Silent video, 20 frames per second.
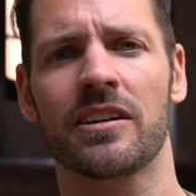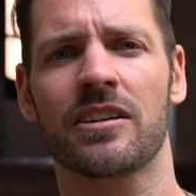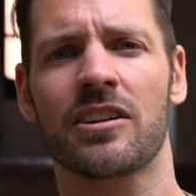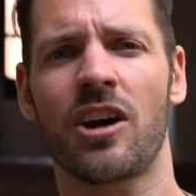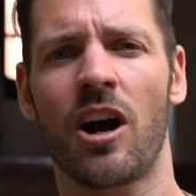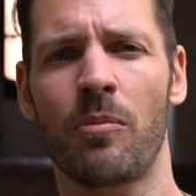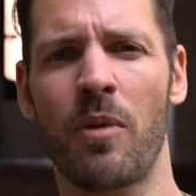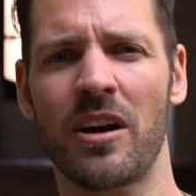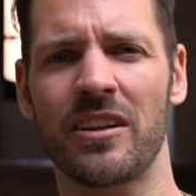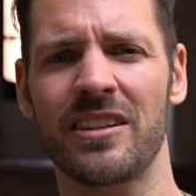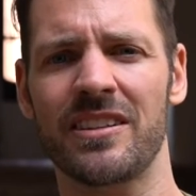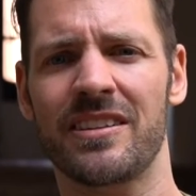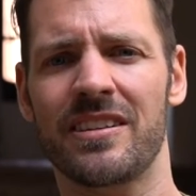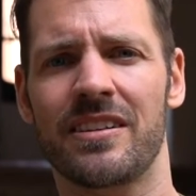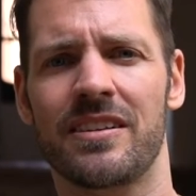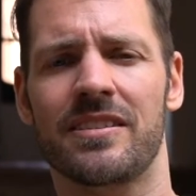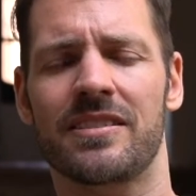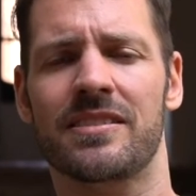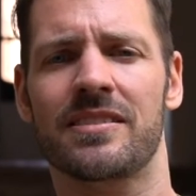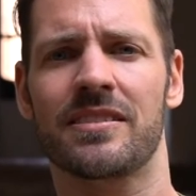
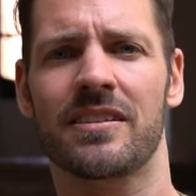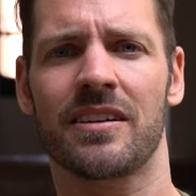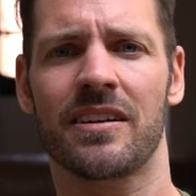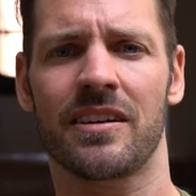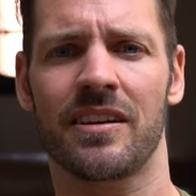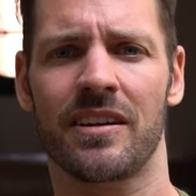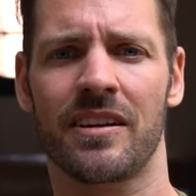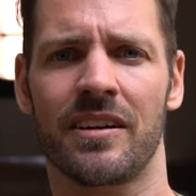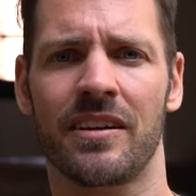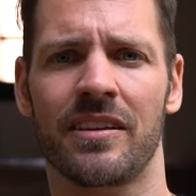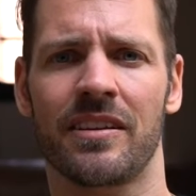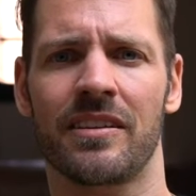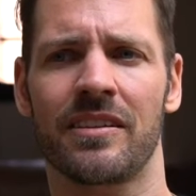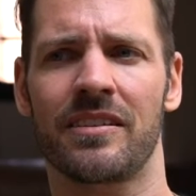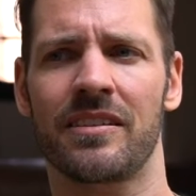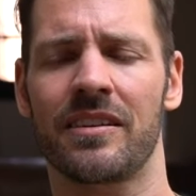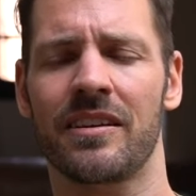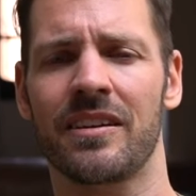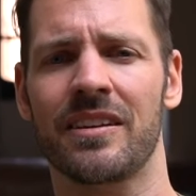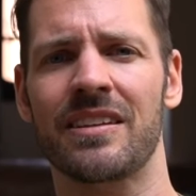commodities and
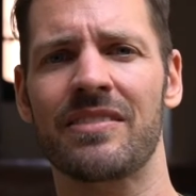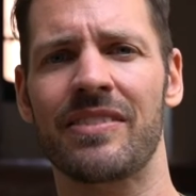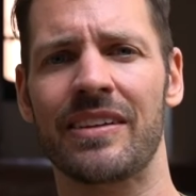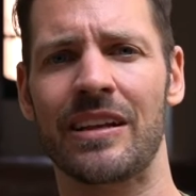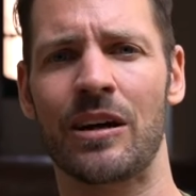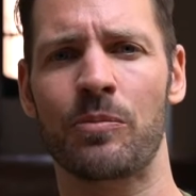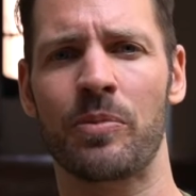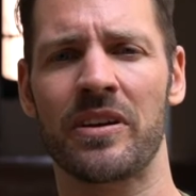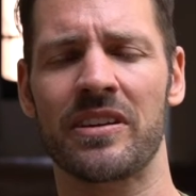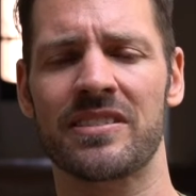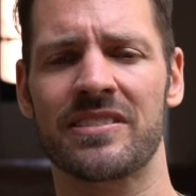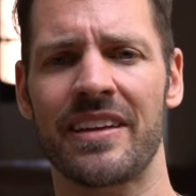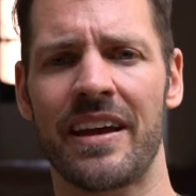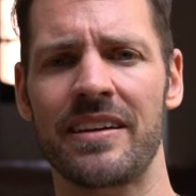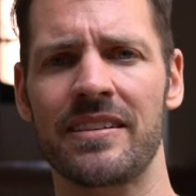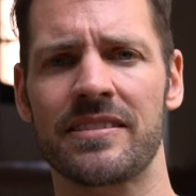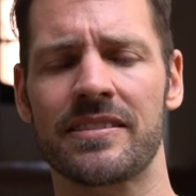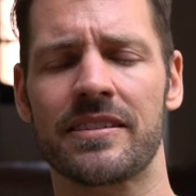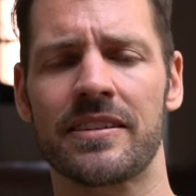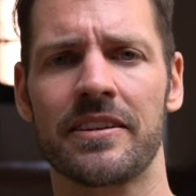developing
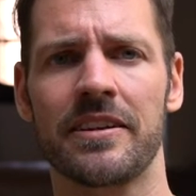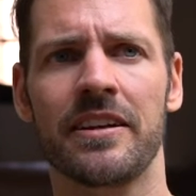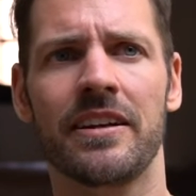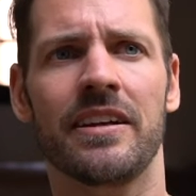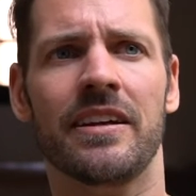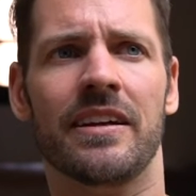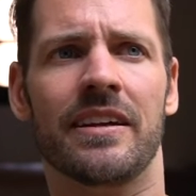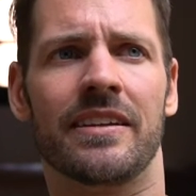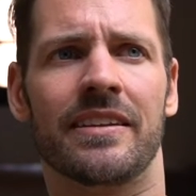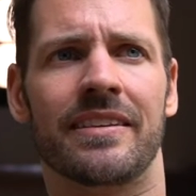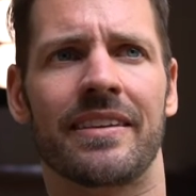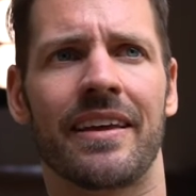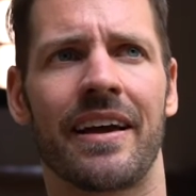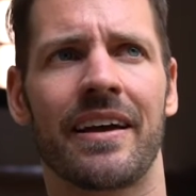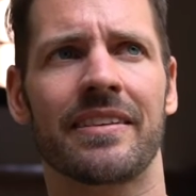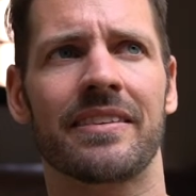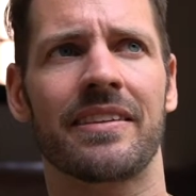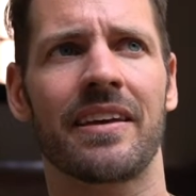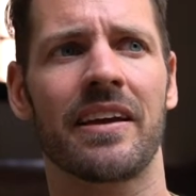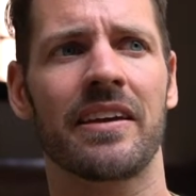states,
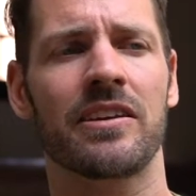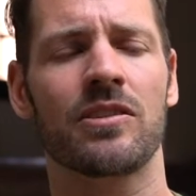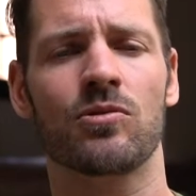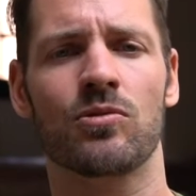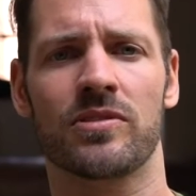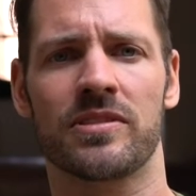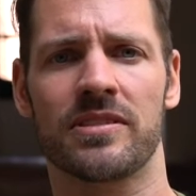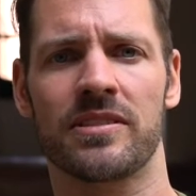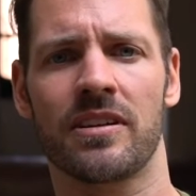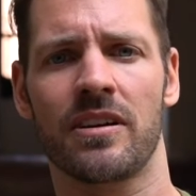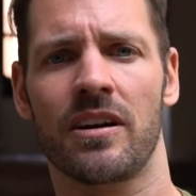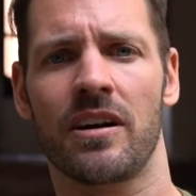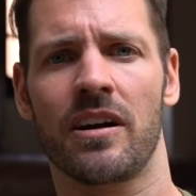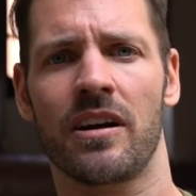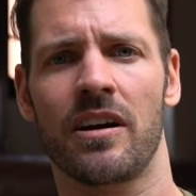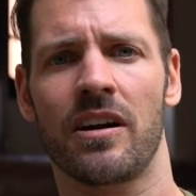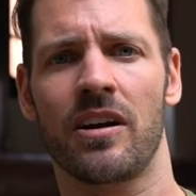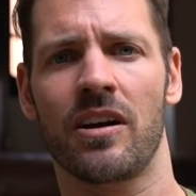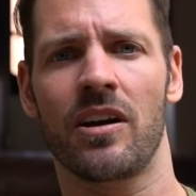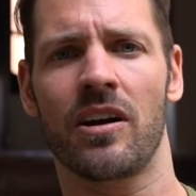that they use
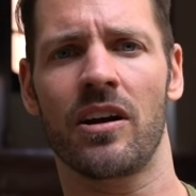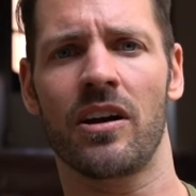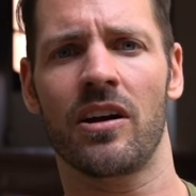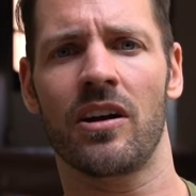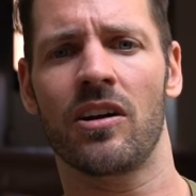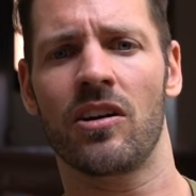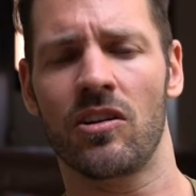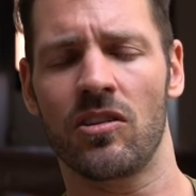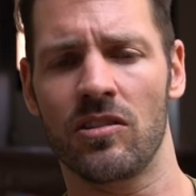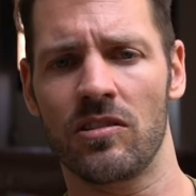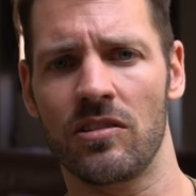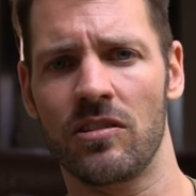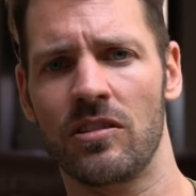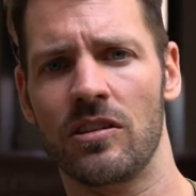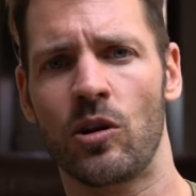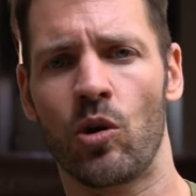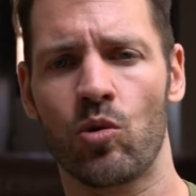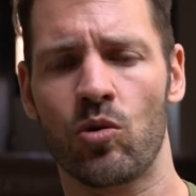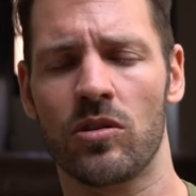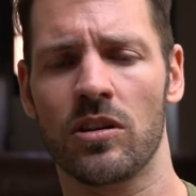the
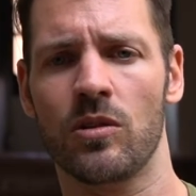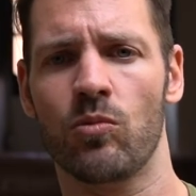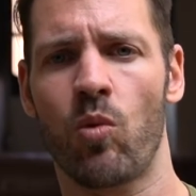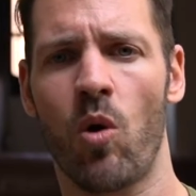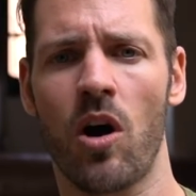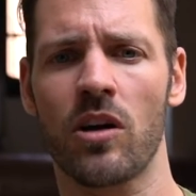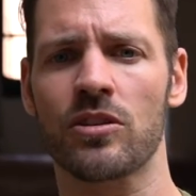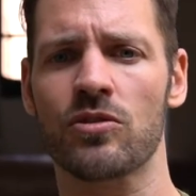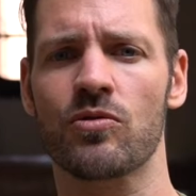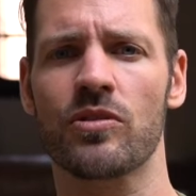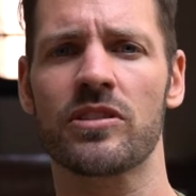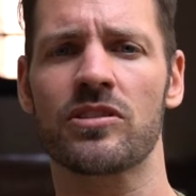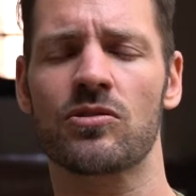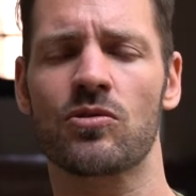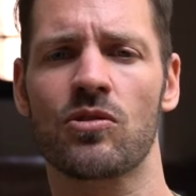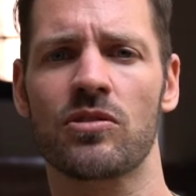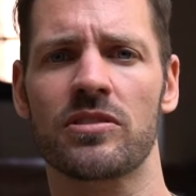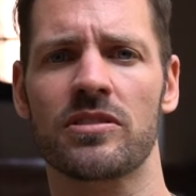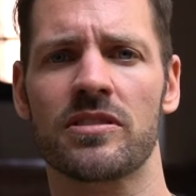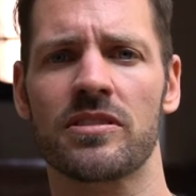local water
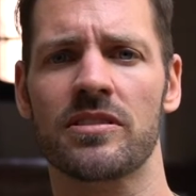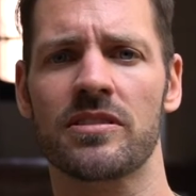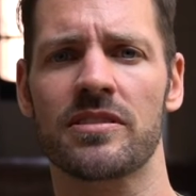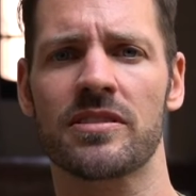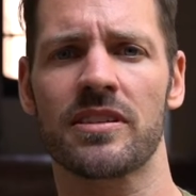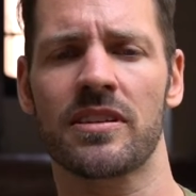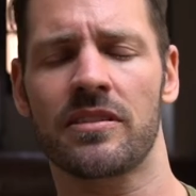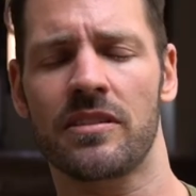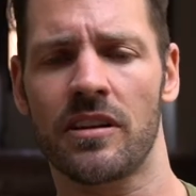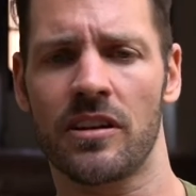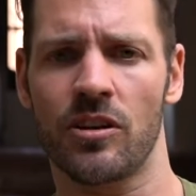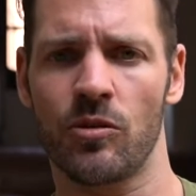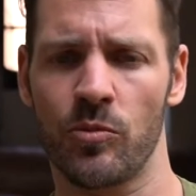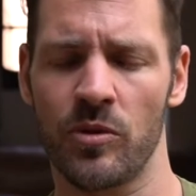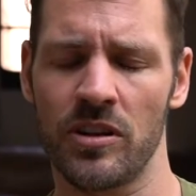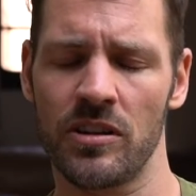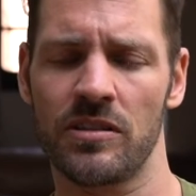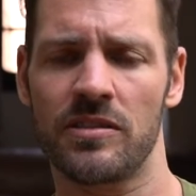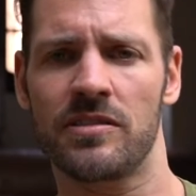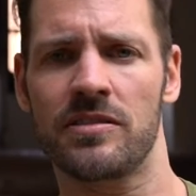resources, and the
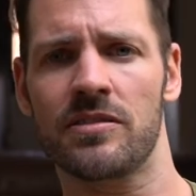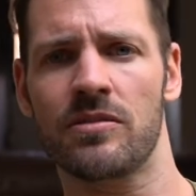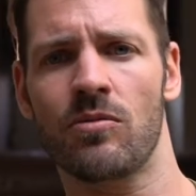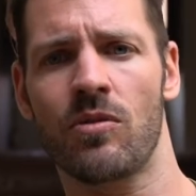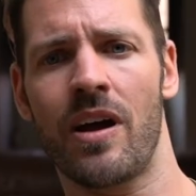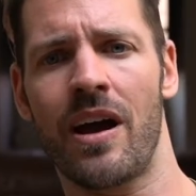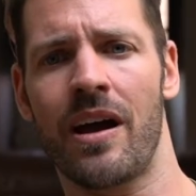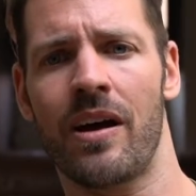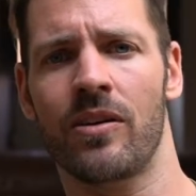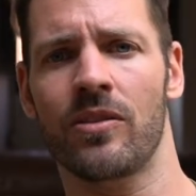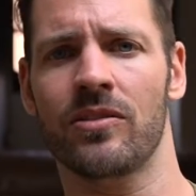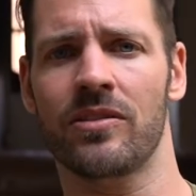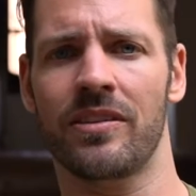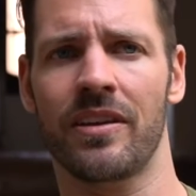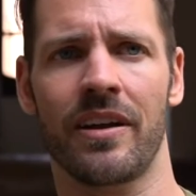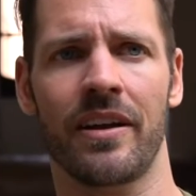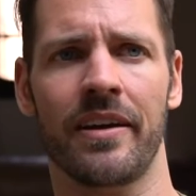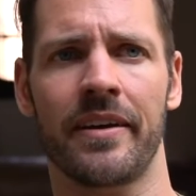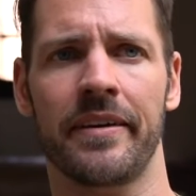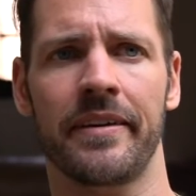communities around,
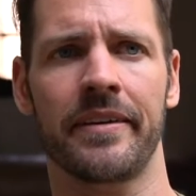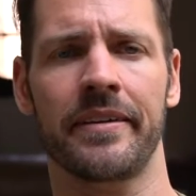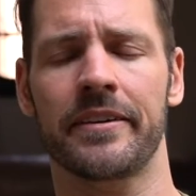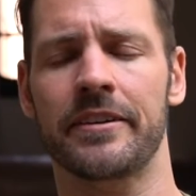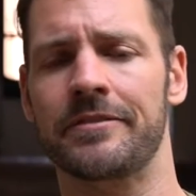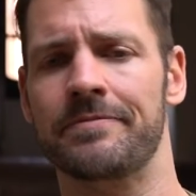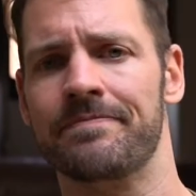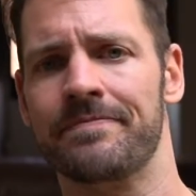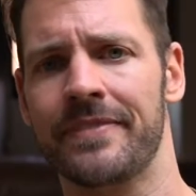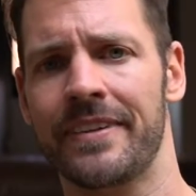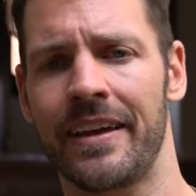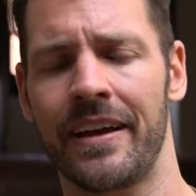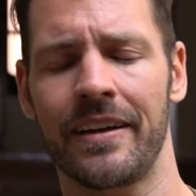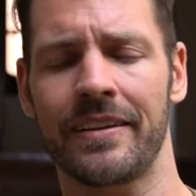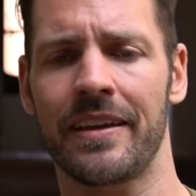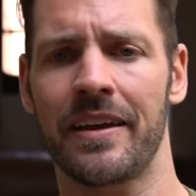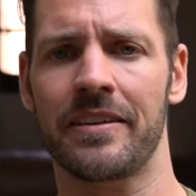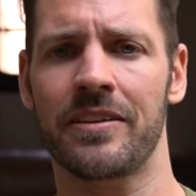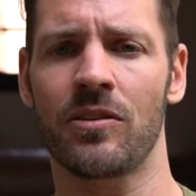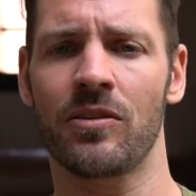they
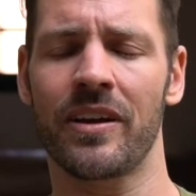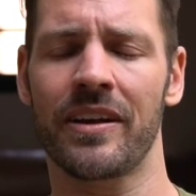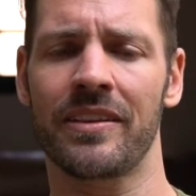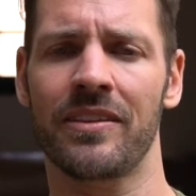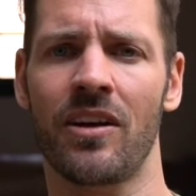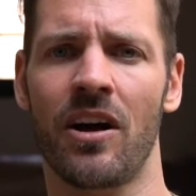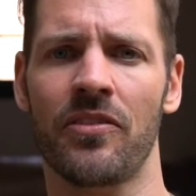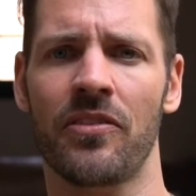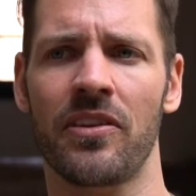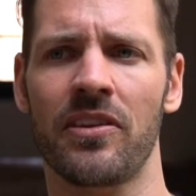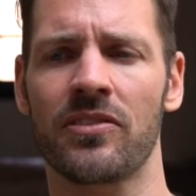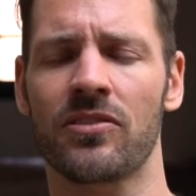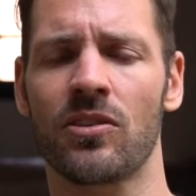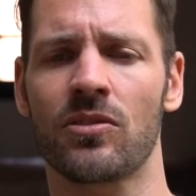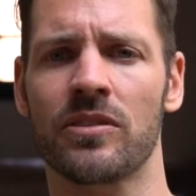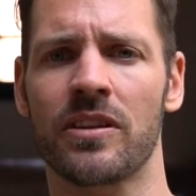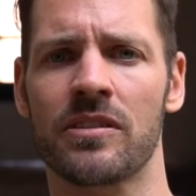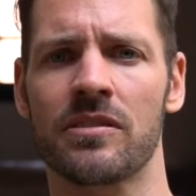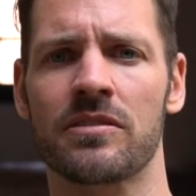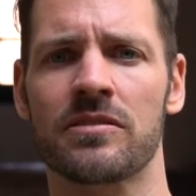don't get nothing, so
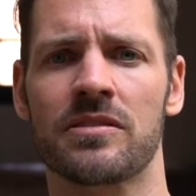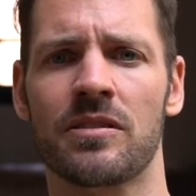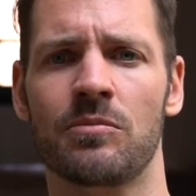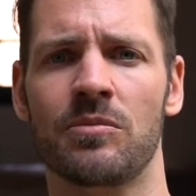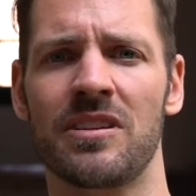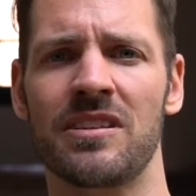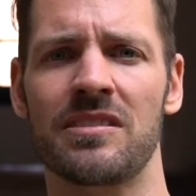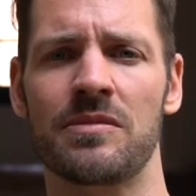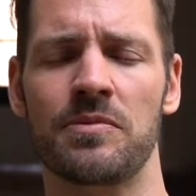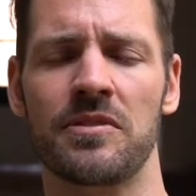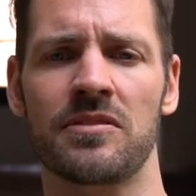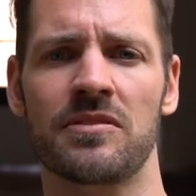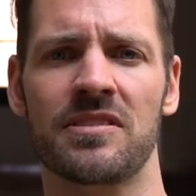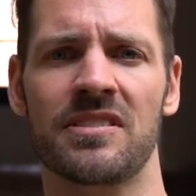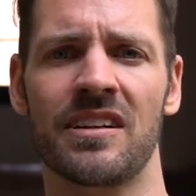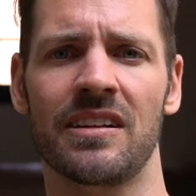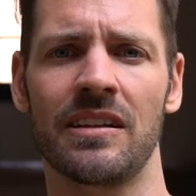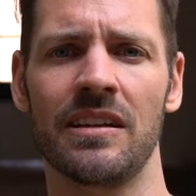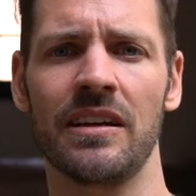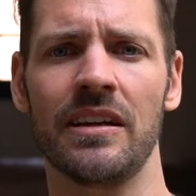there are some disputes
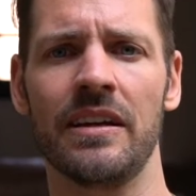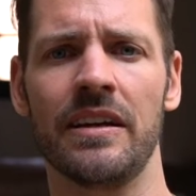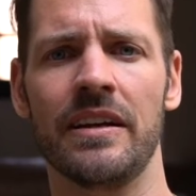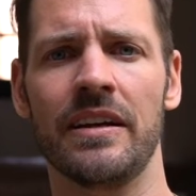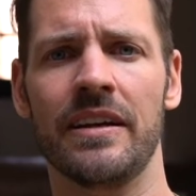still.